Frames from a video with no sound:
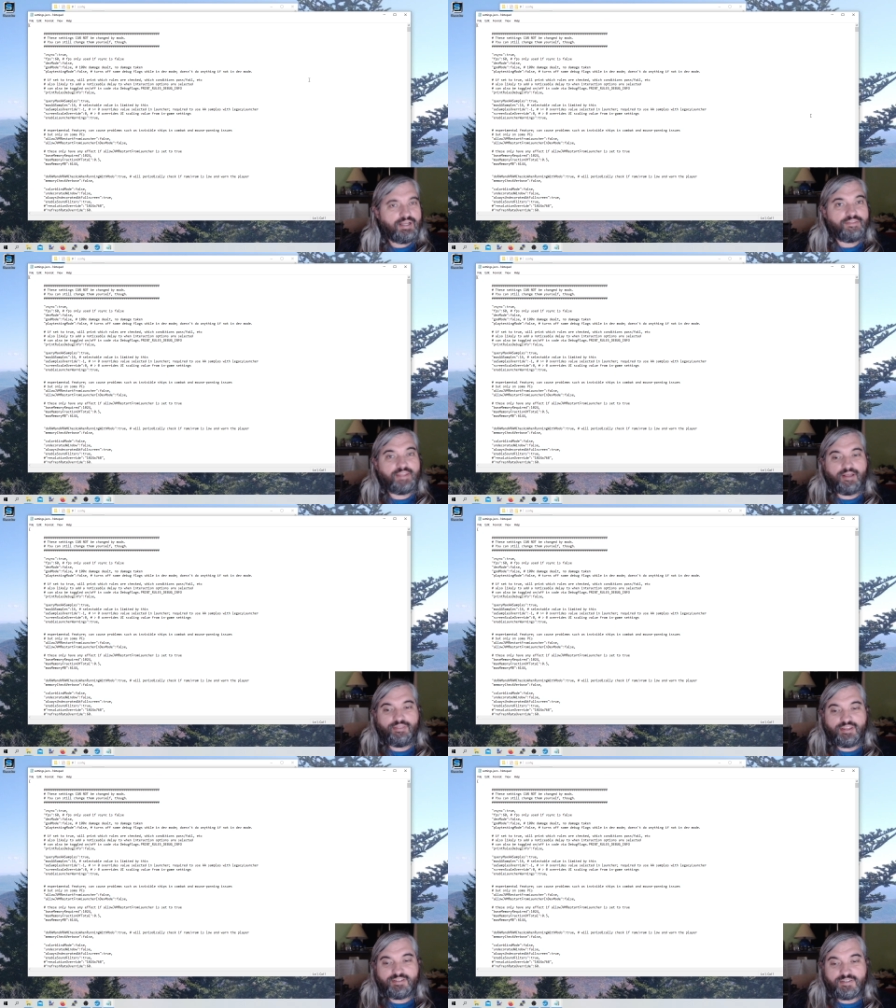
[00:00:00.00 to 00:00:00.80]
Now,
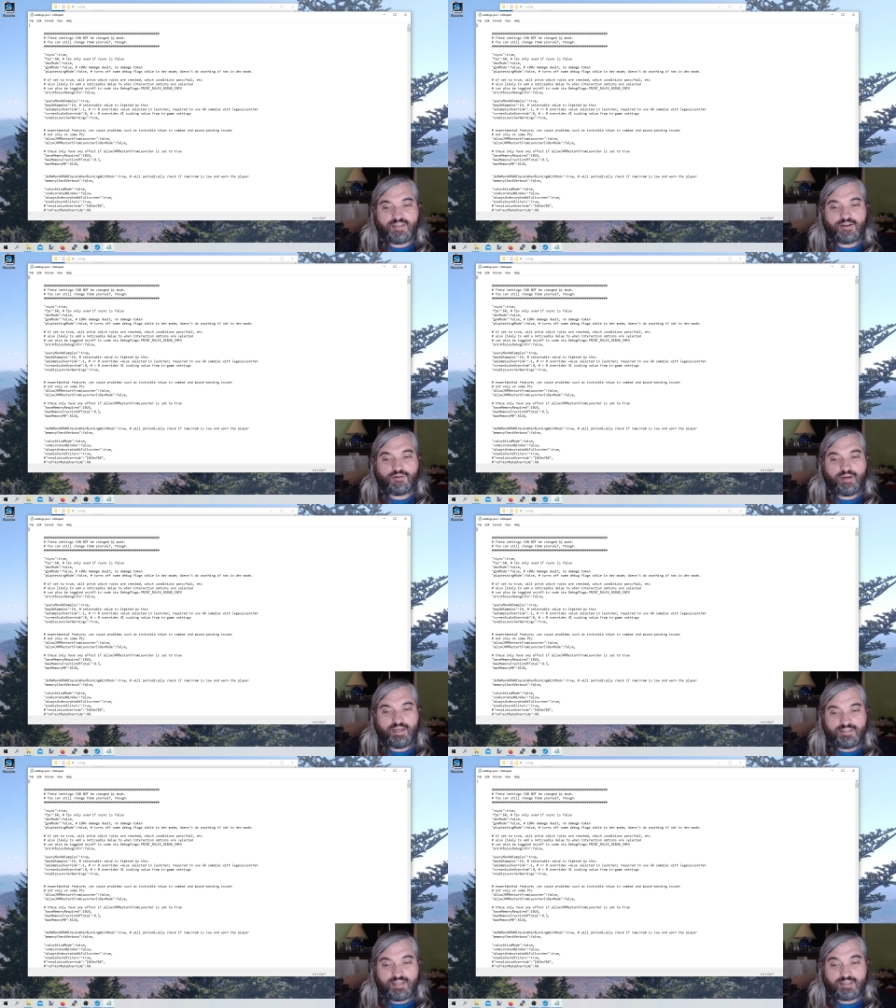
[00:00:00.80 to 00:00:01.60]
this is a
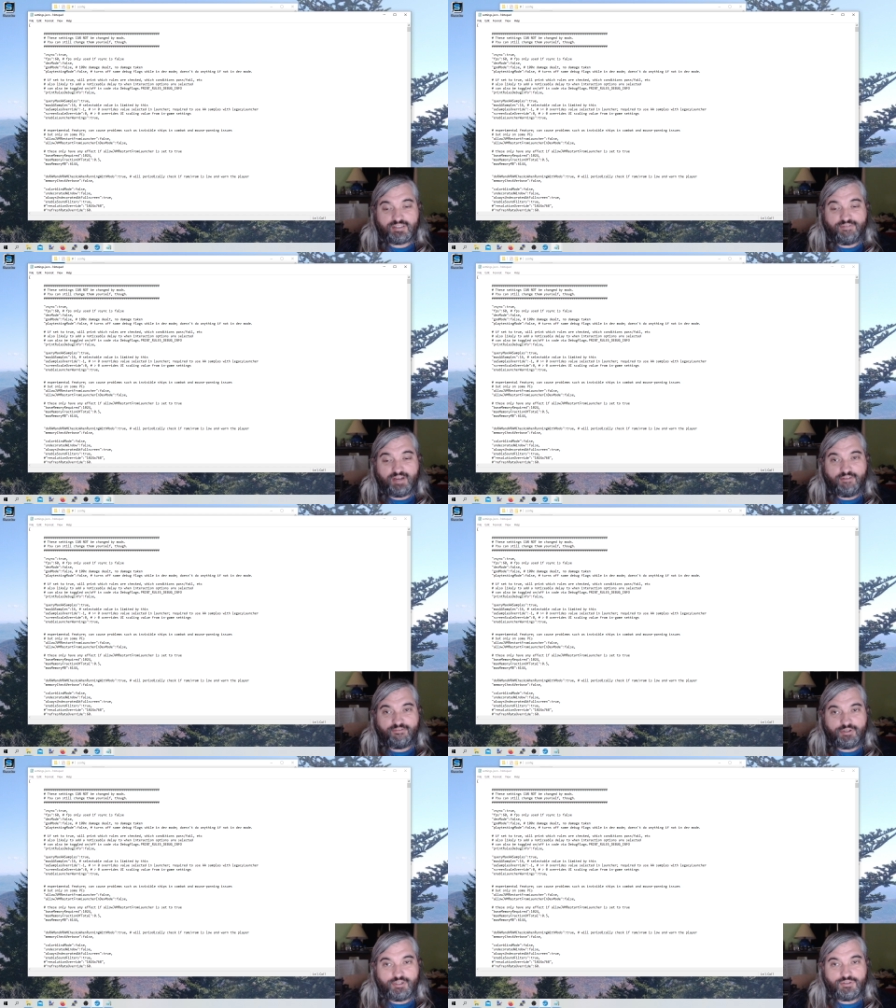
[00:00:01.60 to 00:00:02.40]
great text file
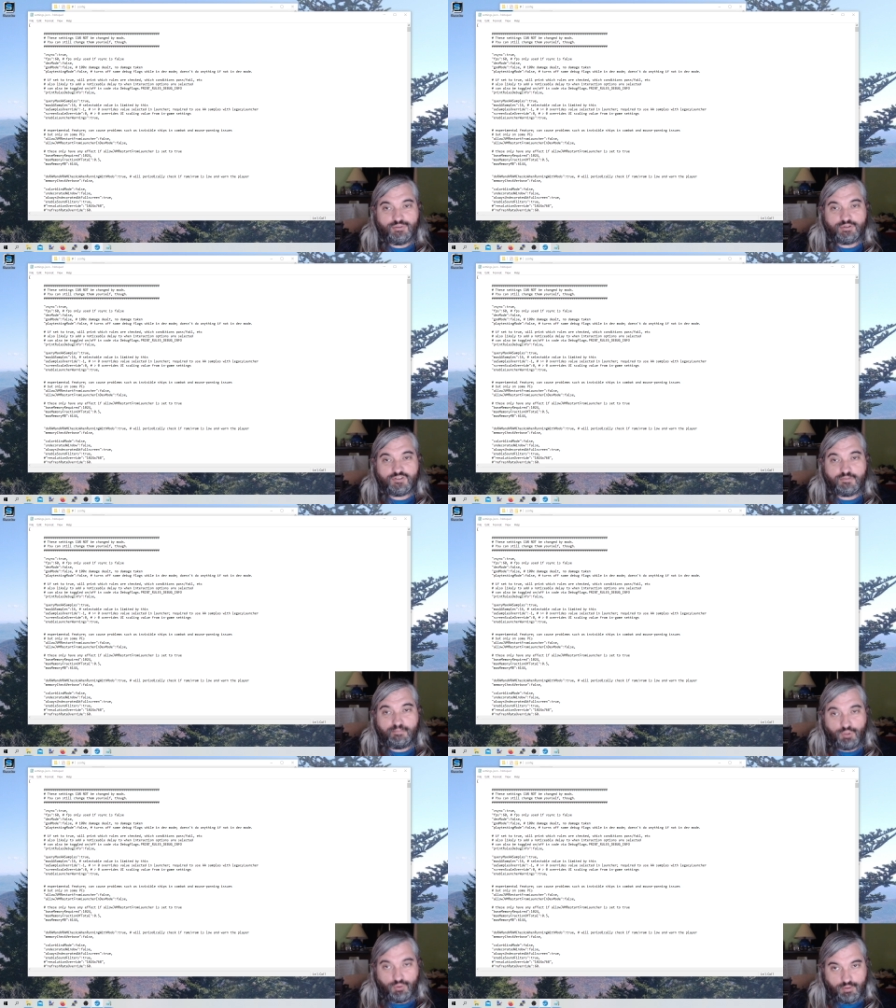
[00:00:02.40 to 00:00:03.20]
for you to
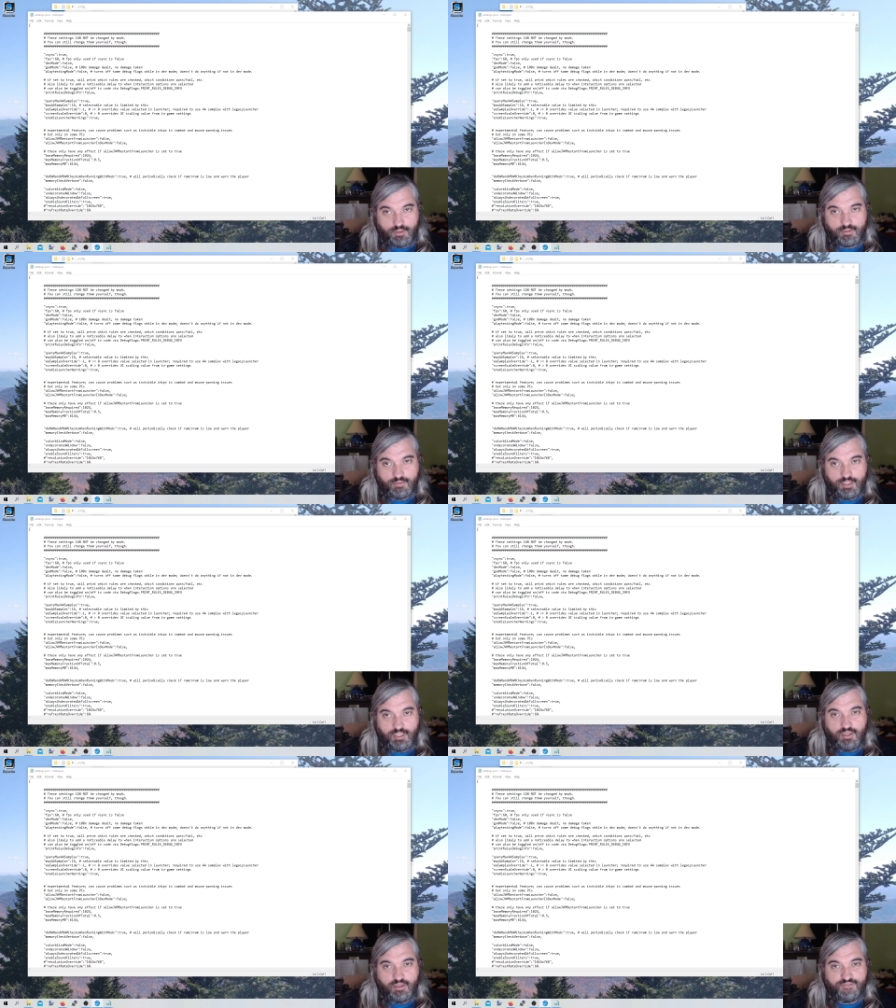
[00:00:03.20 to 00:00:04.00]
explore
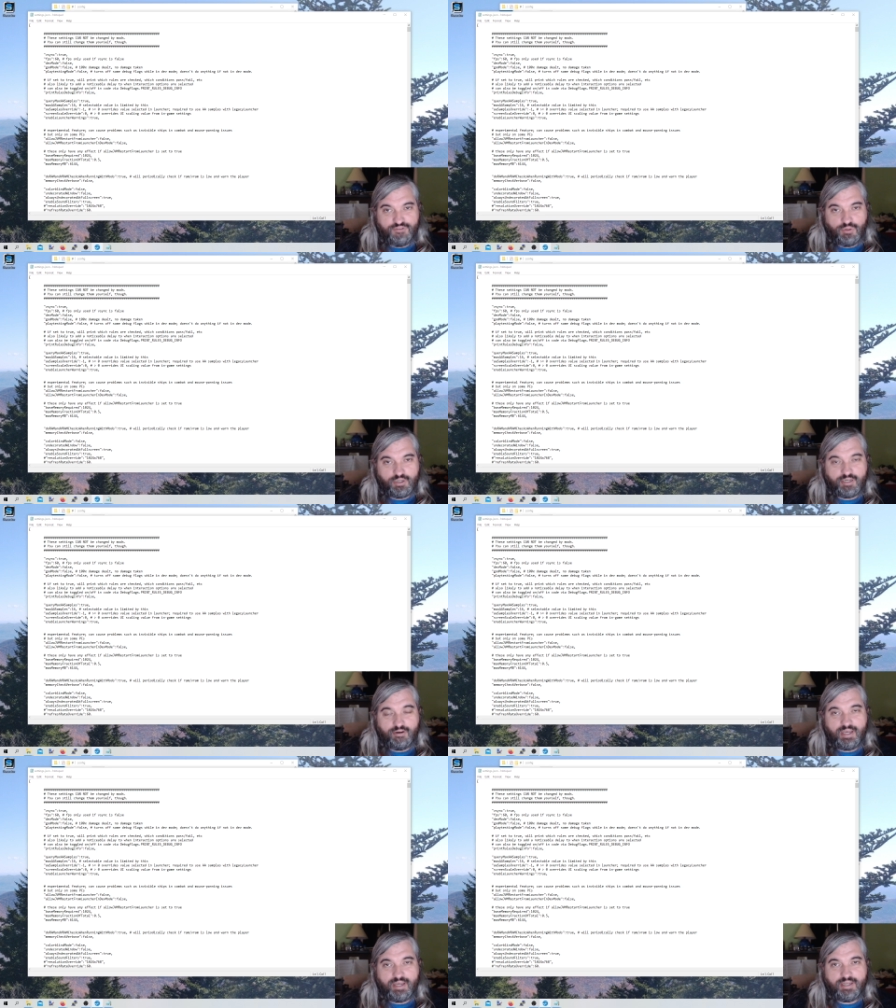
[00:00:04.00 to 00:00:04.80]
if you want to go
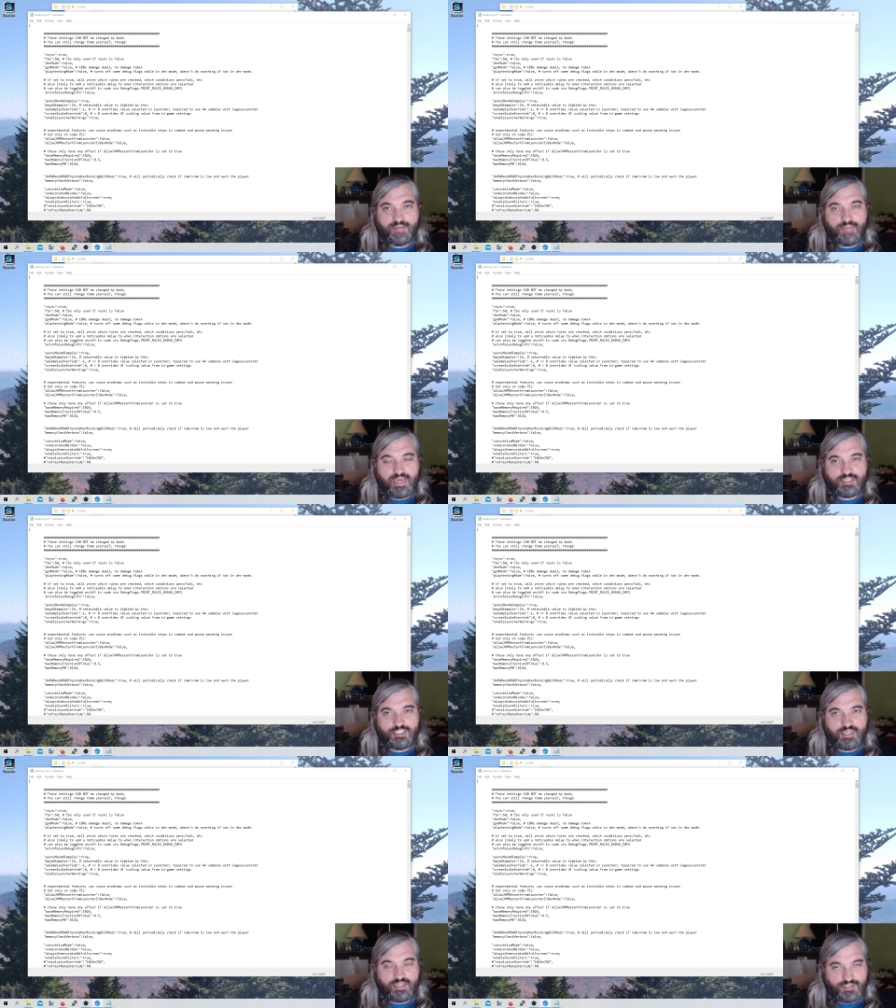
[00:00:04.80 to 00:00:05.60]
ahead and make
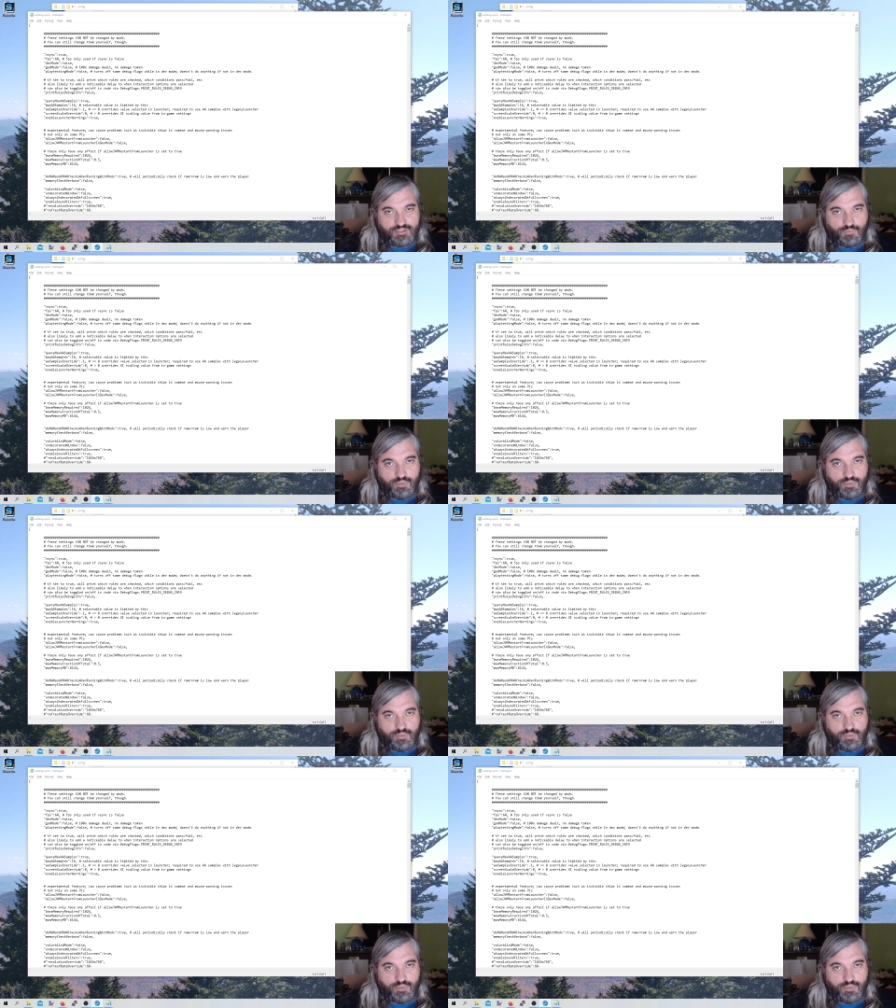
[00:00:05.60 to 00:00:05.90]
changes. Once